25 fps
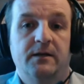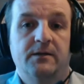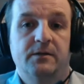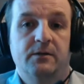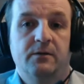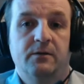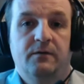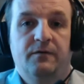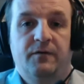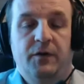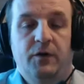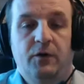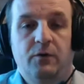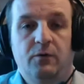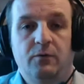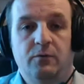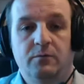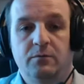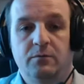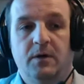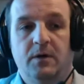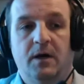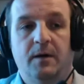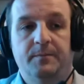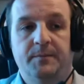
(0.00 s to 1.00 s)
So if you
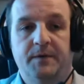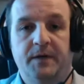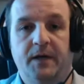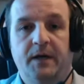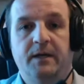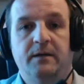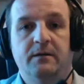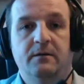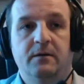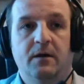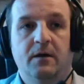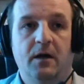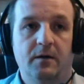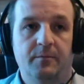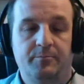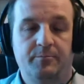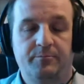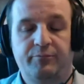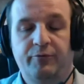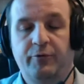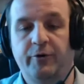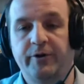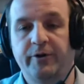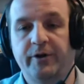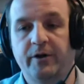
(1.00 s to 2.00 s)
update a
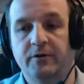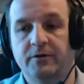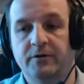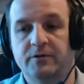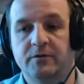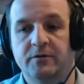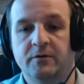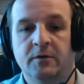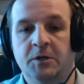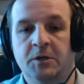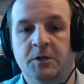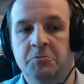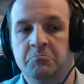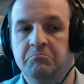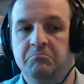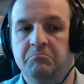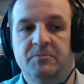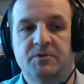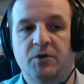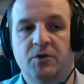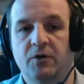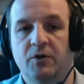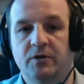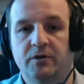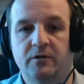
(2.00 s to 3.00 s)
product
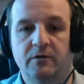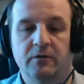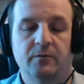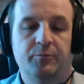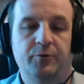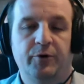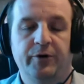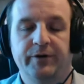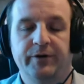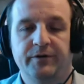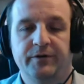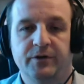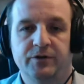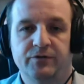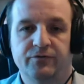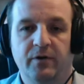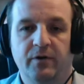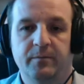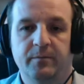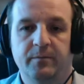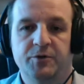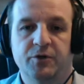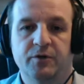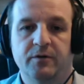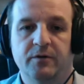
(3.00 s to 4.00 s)
title or product
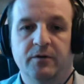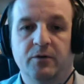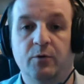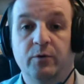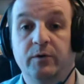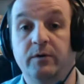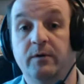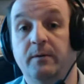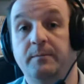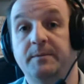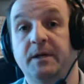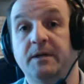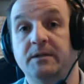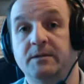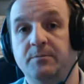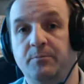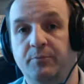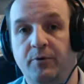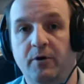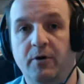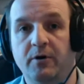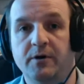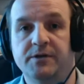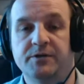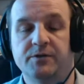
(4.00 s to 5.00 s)
description, or you update a
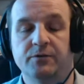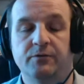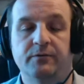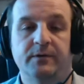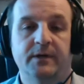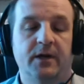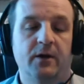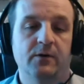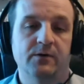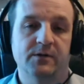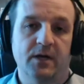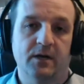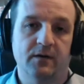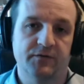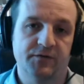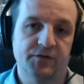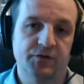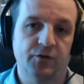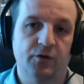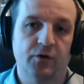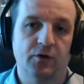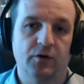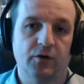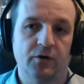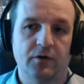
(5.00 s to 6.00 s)
price, or it goes out of
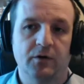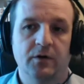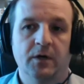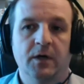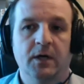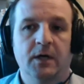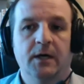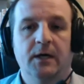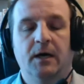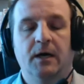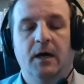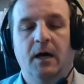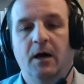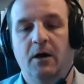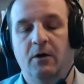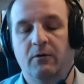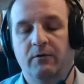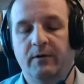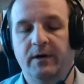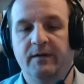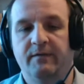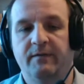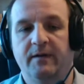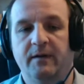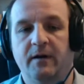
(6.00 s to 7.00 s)
stock,
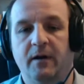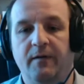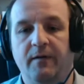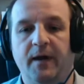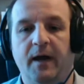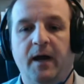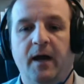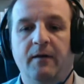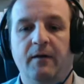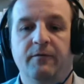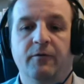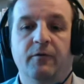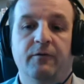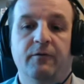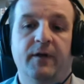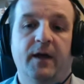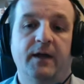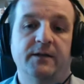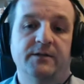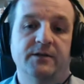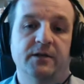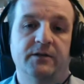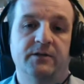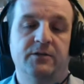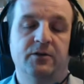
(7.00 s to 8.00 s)
or anything like that,
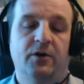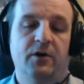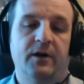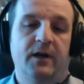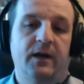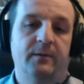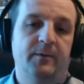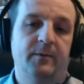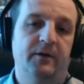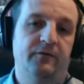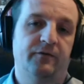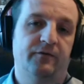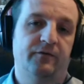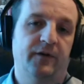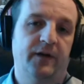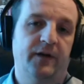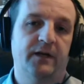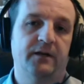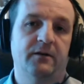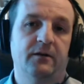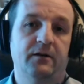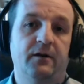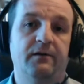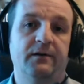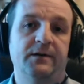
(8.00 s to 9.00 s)
that's a dynamic
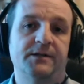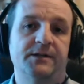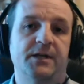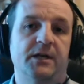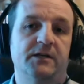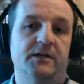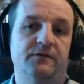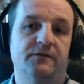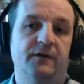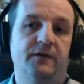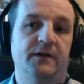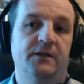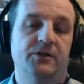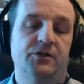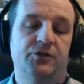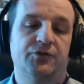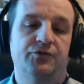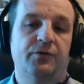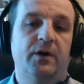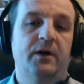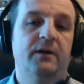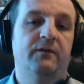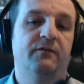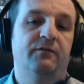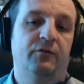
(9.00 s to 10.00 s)
feed, an RSS feed
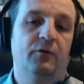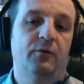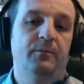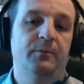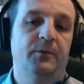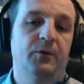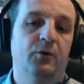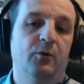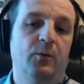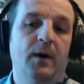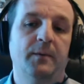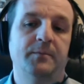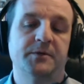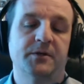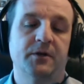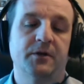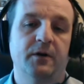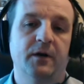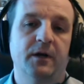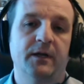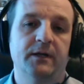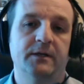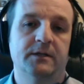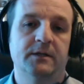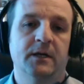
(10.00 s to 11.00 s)
straight from your
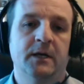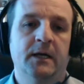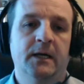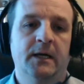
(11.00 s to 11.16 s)
website.